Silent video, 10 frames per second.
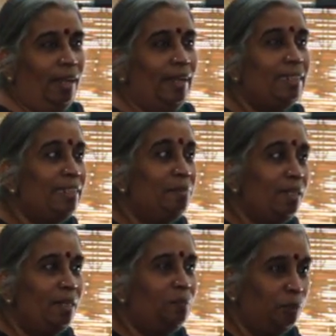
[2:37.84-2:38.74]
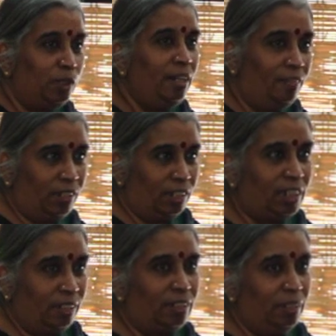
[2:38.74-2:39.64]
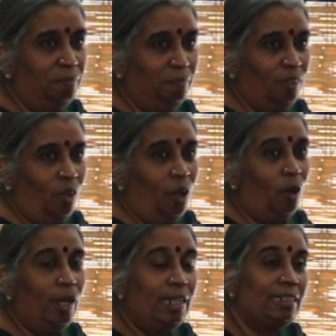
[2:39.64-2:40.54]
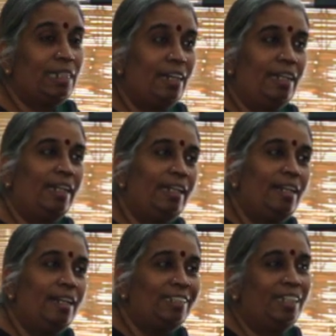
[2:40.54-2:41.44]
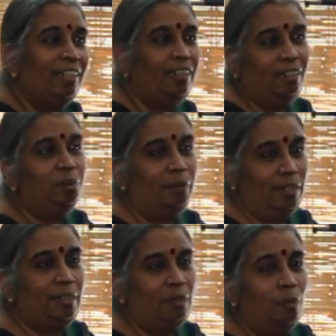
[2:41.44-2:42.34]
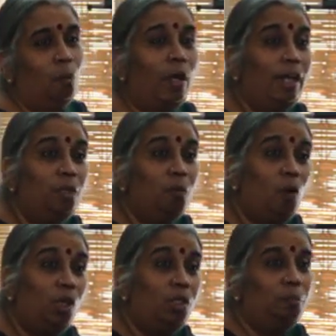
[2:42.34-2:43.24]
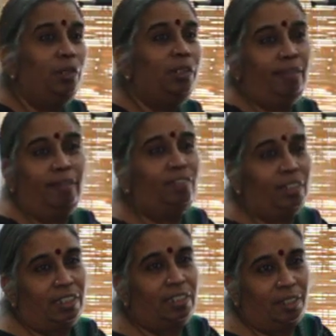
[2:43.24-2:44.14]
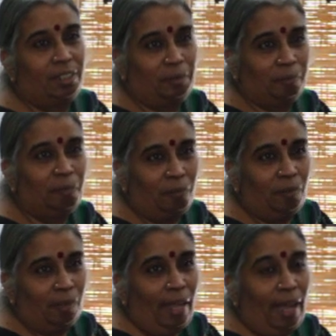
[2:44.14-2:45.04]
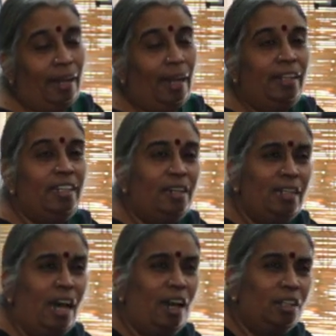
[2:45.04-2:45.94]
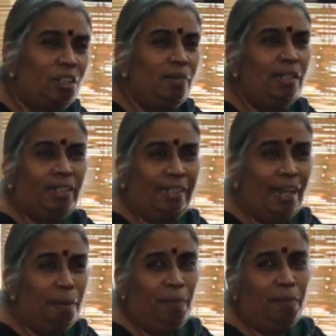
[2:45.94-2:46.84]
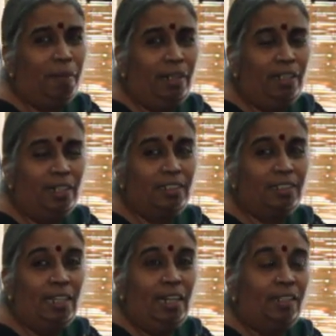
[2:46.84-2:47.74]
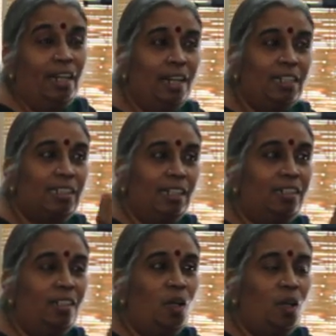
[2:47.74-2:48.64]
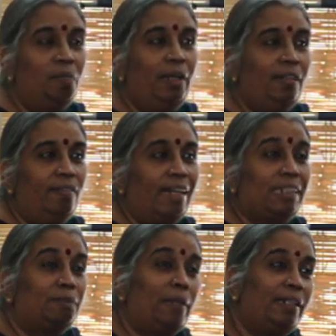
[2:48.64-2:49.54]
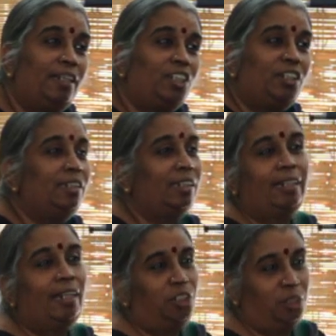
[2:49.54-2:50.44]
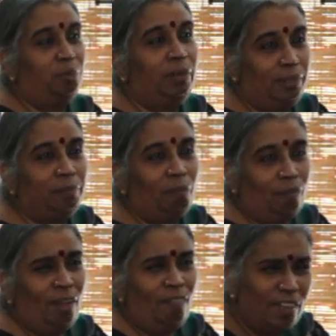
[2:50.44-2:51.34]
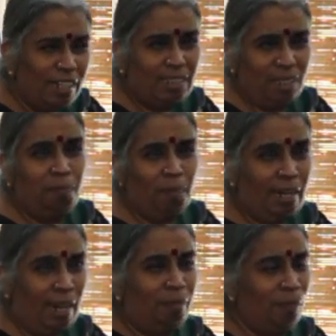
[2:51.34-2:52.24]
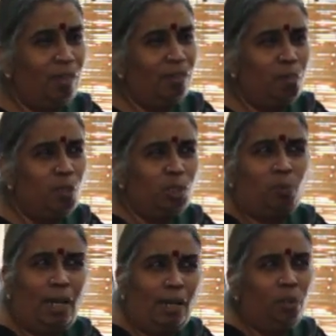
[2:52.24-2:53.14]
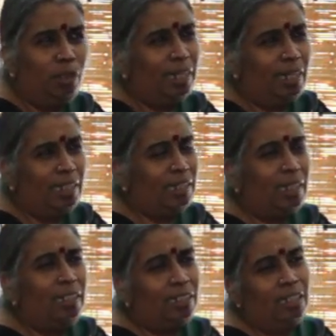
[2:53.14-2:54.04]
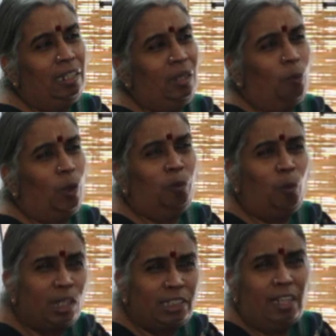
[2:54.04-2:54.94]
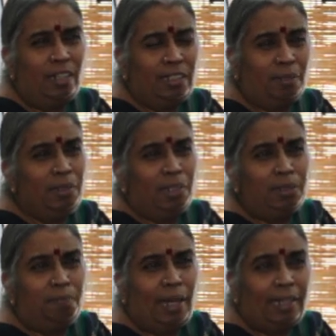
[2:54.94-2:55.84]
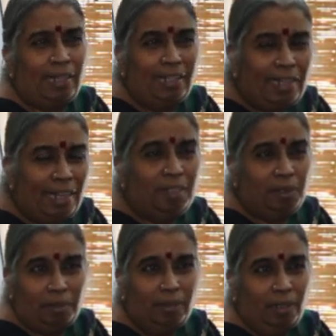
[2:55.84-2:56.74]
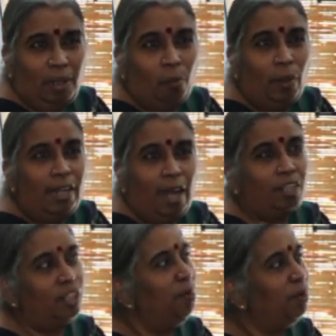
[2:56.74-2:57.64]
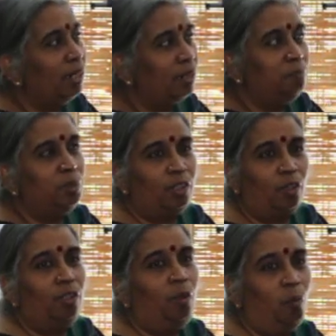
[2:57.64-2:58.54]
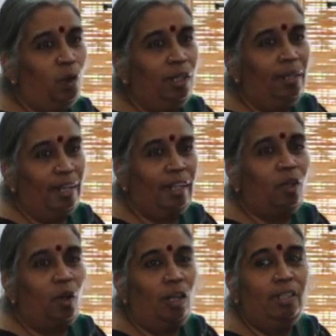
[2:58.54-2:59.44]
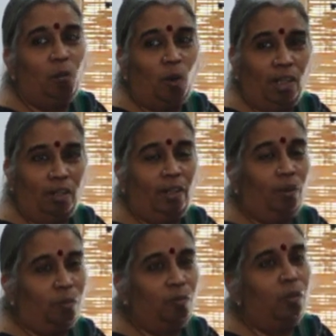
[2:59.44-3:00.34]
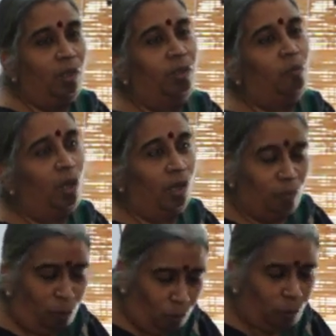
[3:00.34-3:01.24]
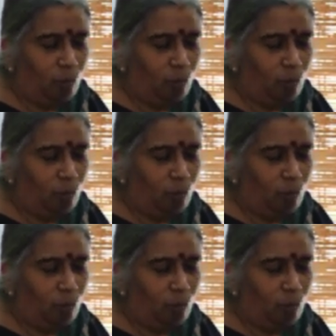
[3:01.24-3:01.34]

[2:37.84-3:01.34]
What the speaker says: is it really put the infrastructure? Or is there a hidden agenda to it? Why do you want to put that infrastructure? And here the argument that can be made is there are certain normative expectations attached to it. For example, and one of the most well-known cases is what was done some years back in Delhi, where they actually put a computer on the wall and they called the wall the hole in